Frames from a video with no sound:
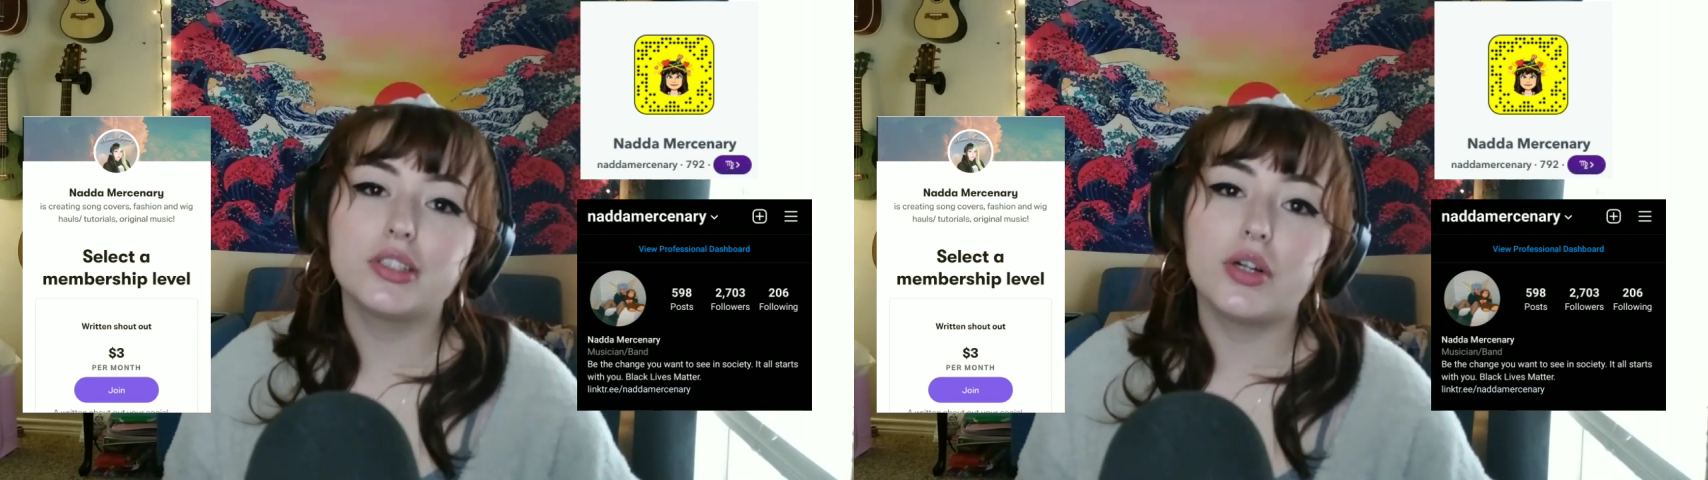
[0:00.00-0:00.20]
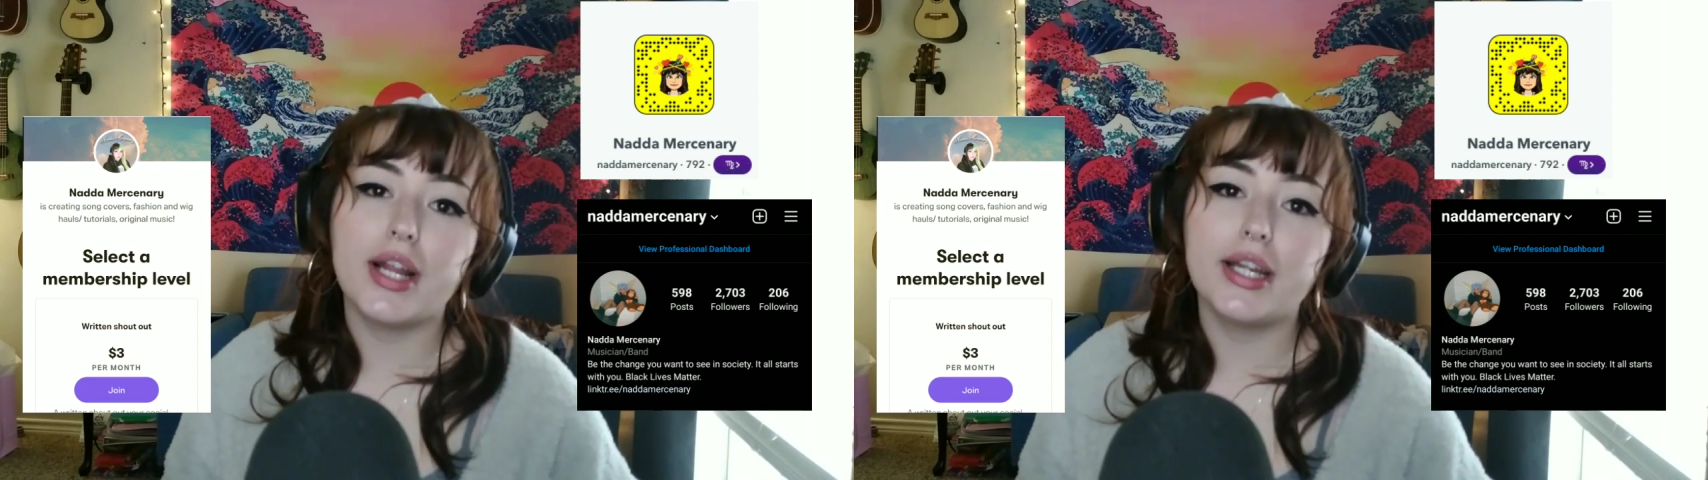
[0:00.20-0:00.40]

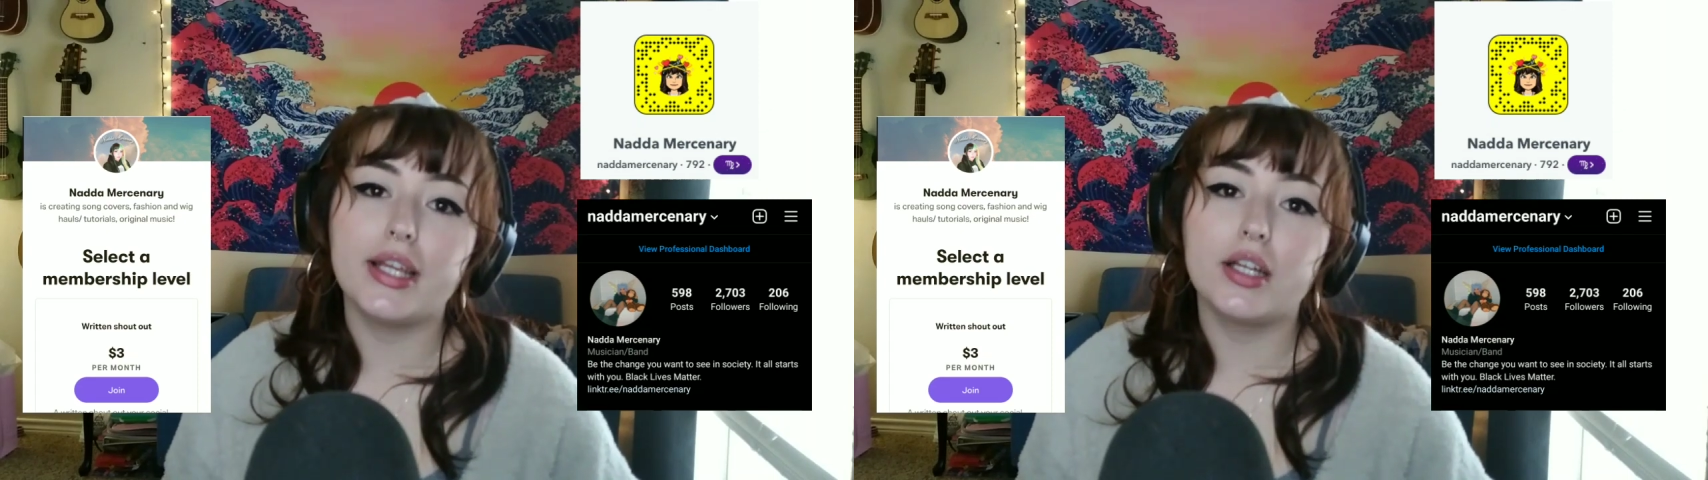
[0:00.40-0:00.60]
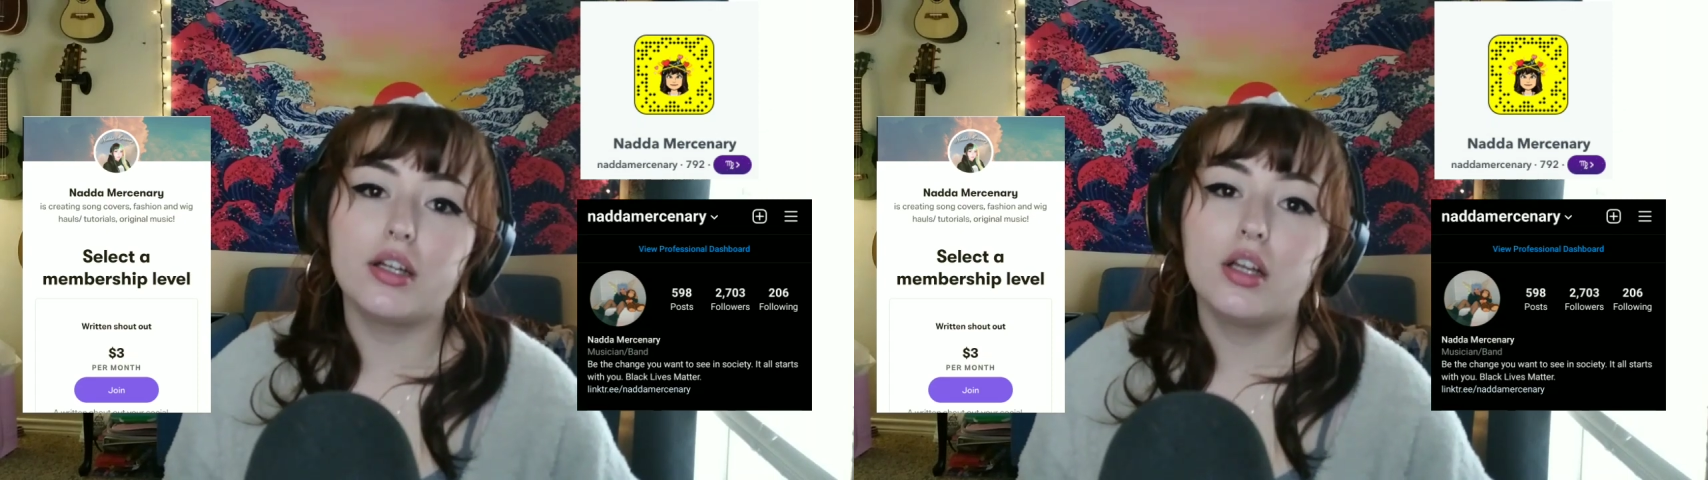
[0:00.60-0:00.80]

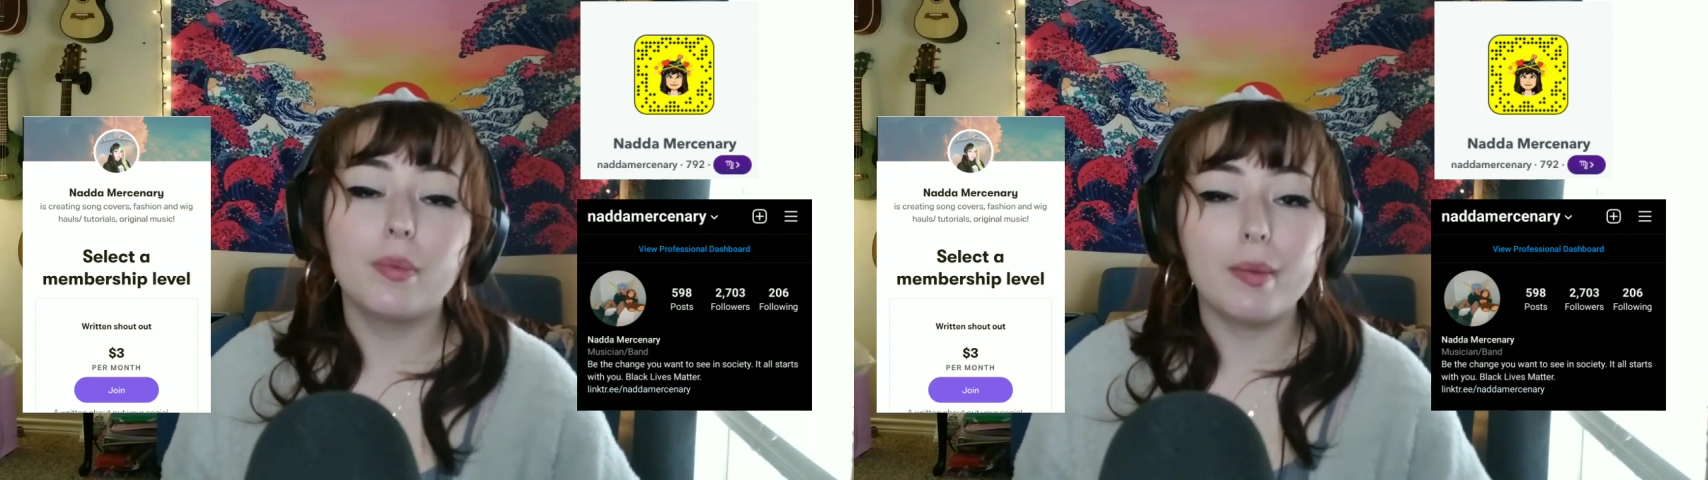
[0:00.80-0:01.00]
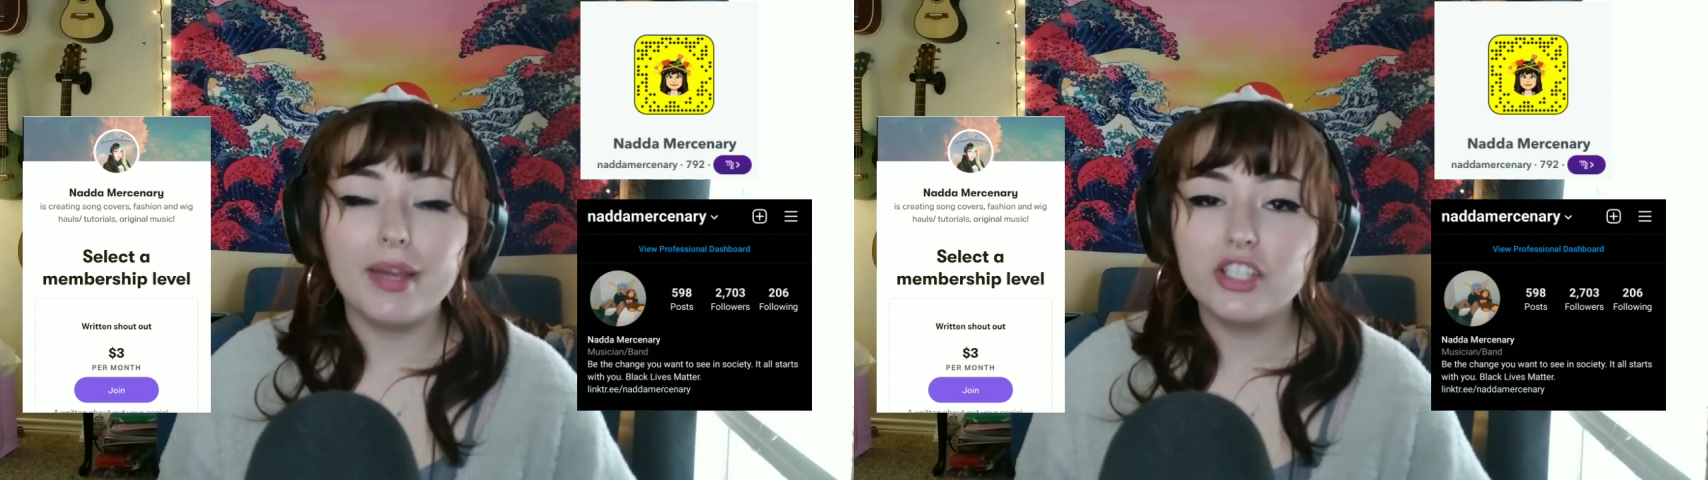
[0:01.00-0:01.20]
donating
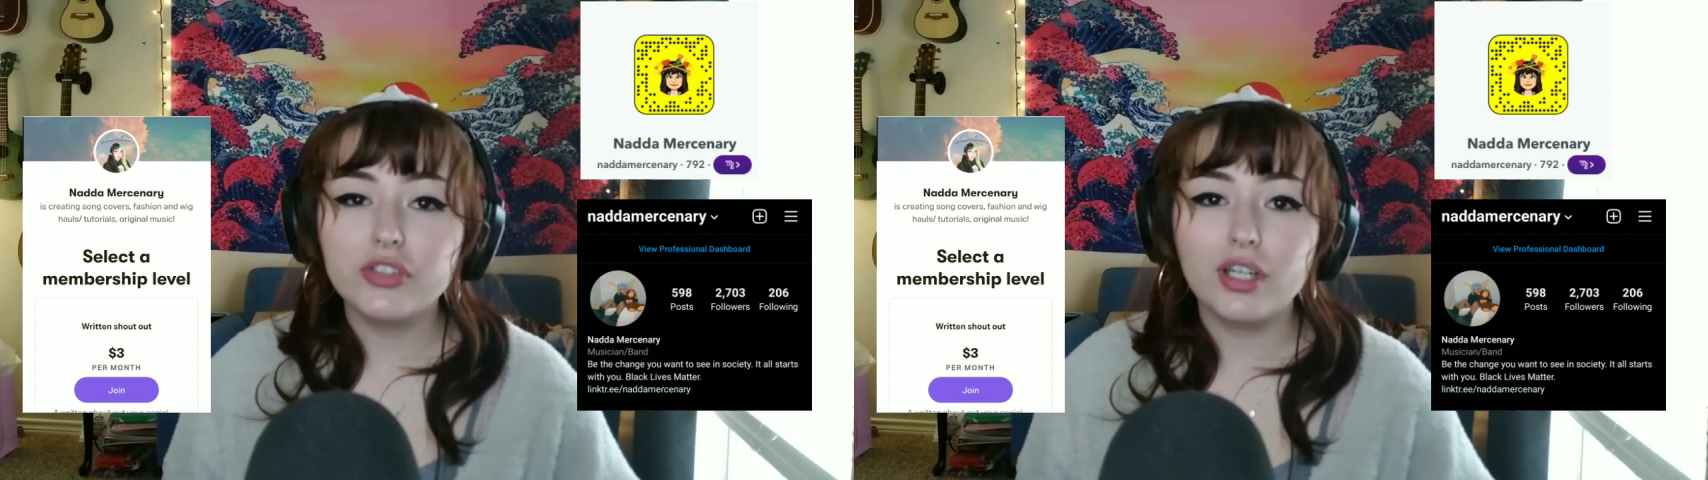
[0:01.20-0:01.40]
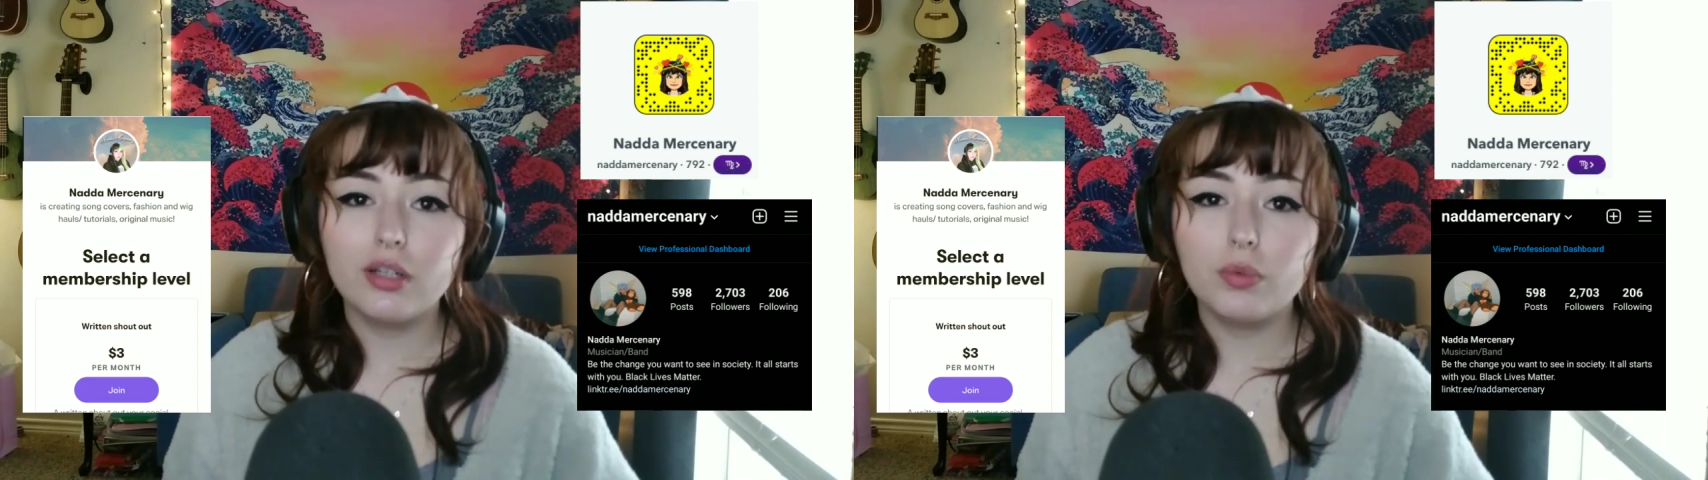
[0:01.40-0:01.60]
to my
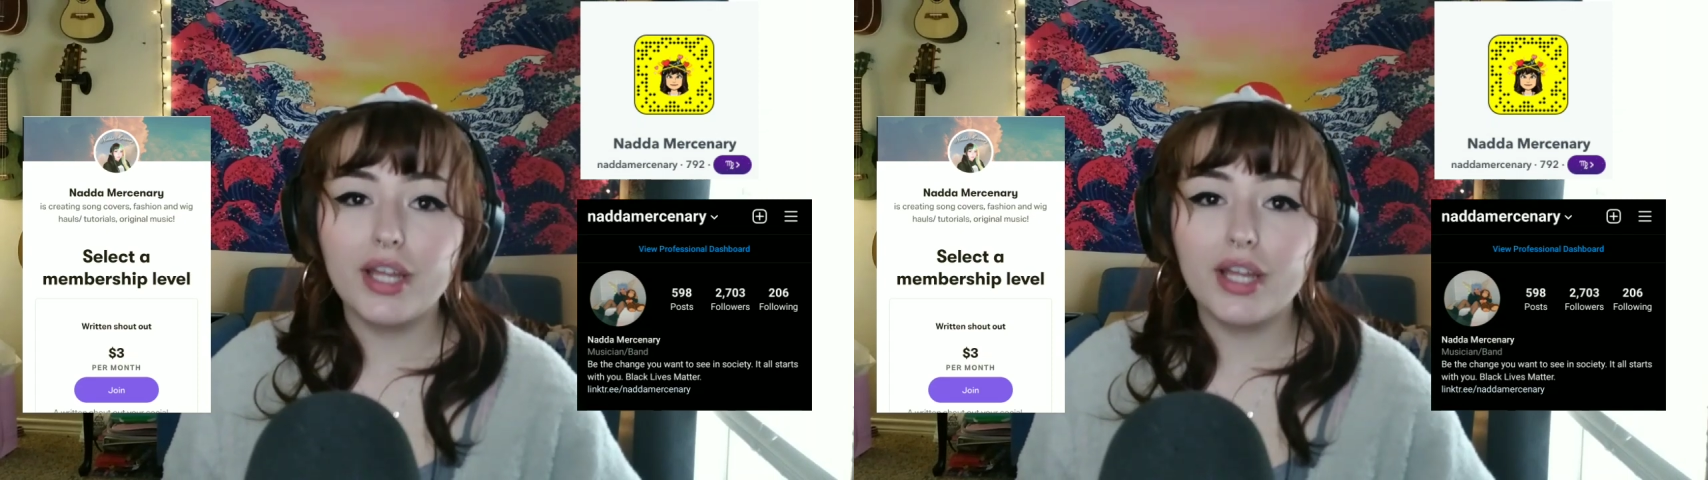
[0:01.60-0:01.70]
Patreon.